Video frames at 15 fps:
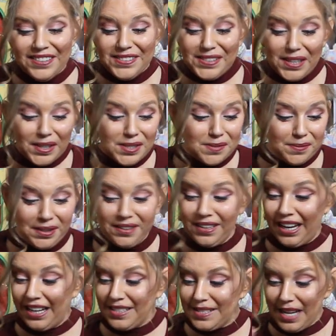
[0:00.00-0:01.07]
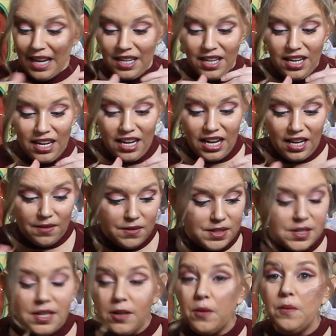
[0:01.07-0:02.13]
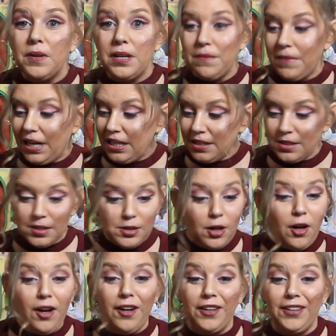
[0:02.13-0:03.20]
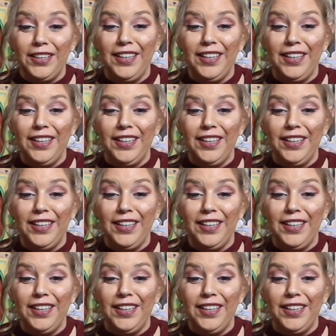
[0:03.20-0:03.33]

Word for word: just realized that every single one of mine is a dog.